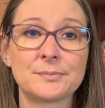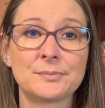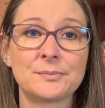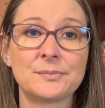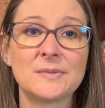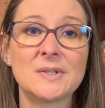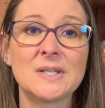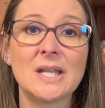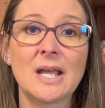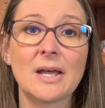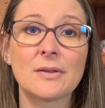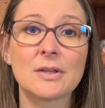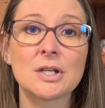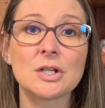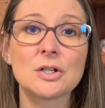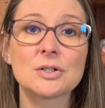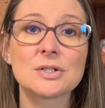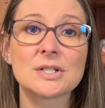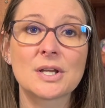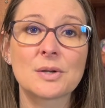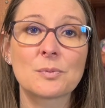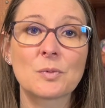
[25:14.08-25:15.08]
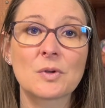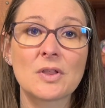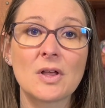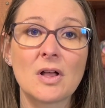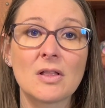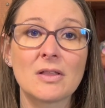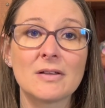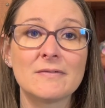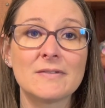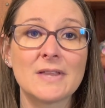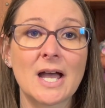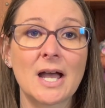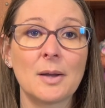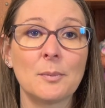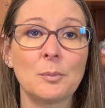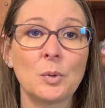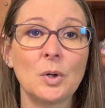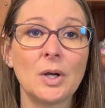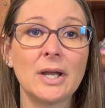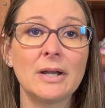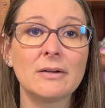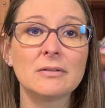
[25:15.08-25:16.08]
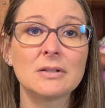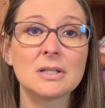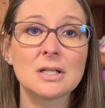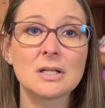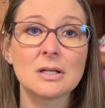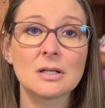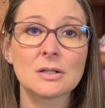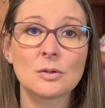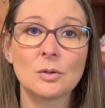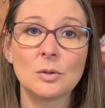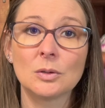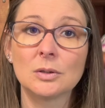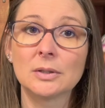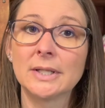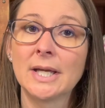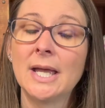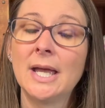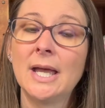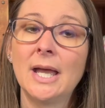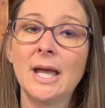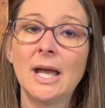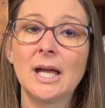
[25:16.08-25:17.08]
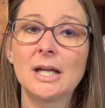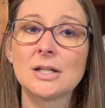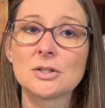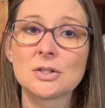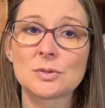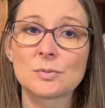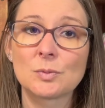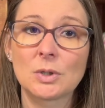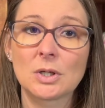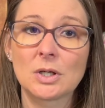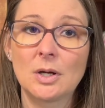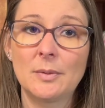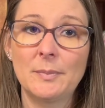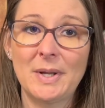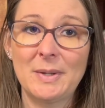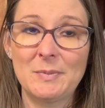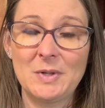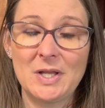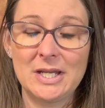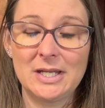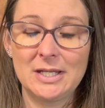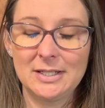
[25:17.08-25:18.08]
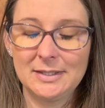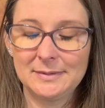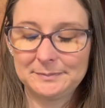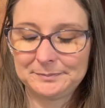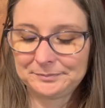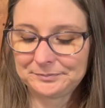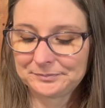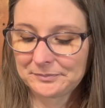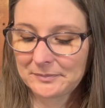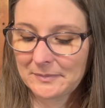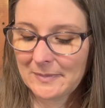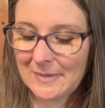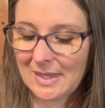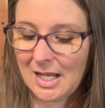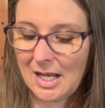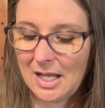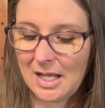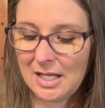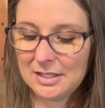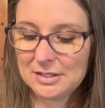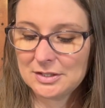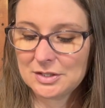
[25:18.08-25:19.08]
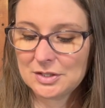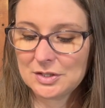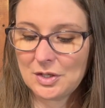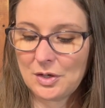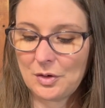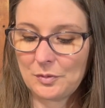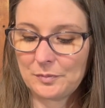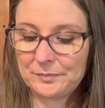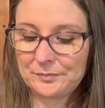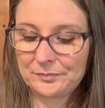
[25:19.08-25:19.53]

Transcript: now that you're done with all of that, put everything on hold and just work on my blanket. And so